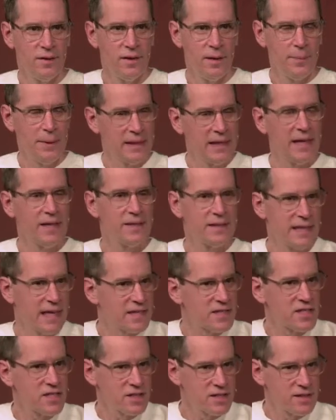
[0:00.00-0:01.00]
I mean, that,
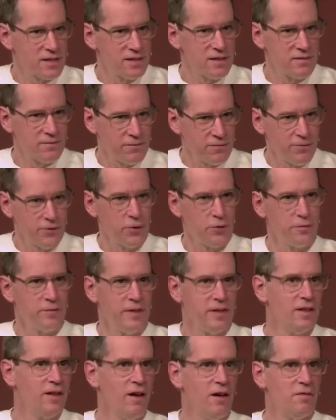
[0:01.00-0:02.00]
that's
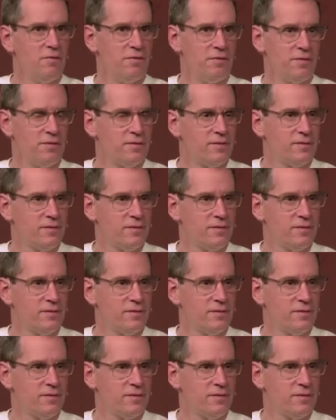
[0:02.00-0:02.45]
fervent love.